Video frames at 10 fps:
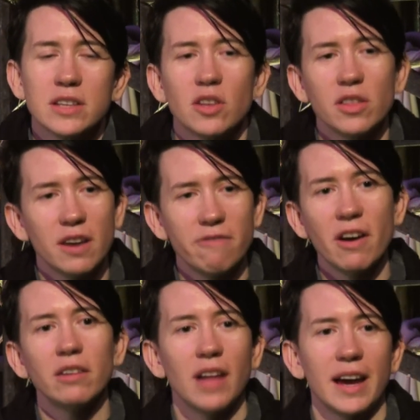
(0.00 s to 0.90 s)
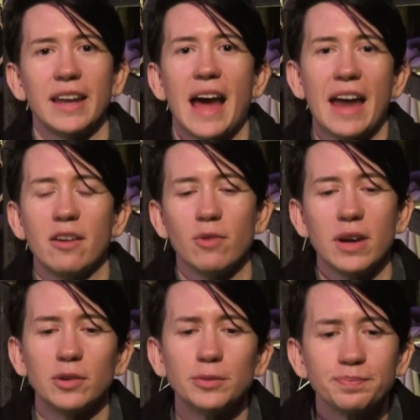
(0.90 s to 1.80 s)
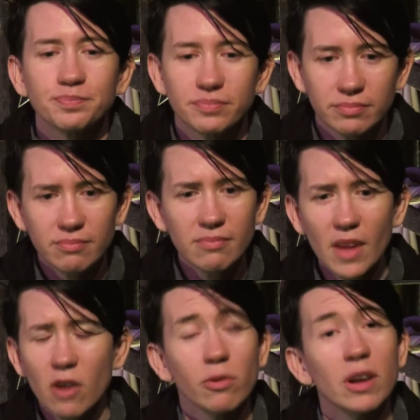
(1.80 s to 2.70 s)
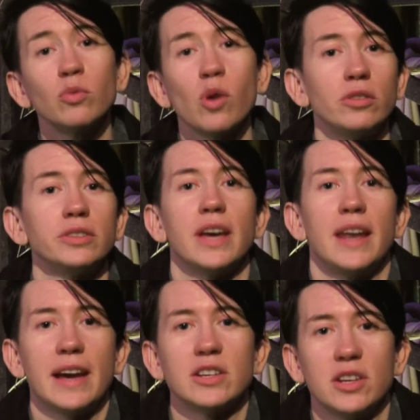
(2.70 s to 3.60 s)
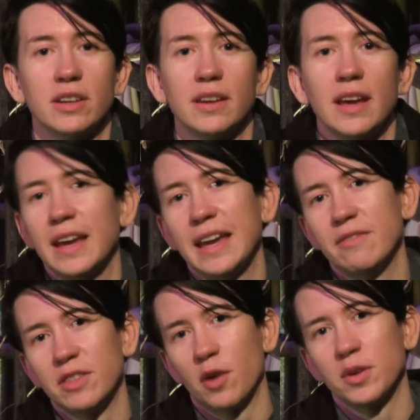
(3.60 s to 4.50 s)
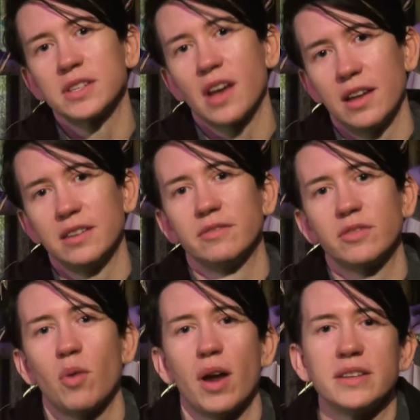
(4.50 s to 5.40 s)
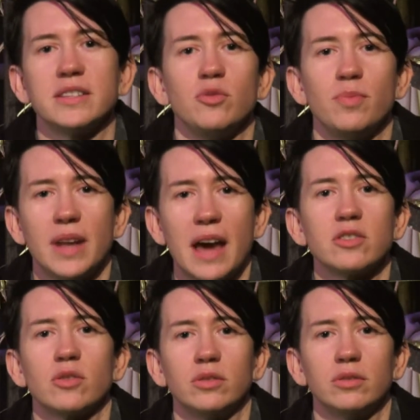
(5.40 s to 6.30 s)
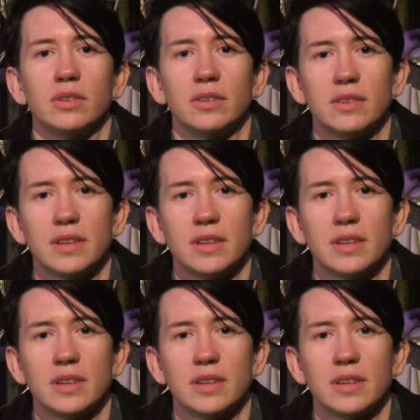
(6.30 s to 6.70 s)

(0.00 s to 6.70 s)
so that it felt like it had a real world connection, even though it's kind of quite a supernatural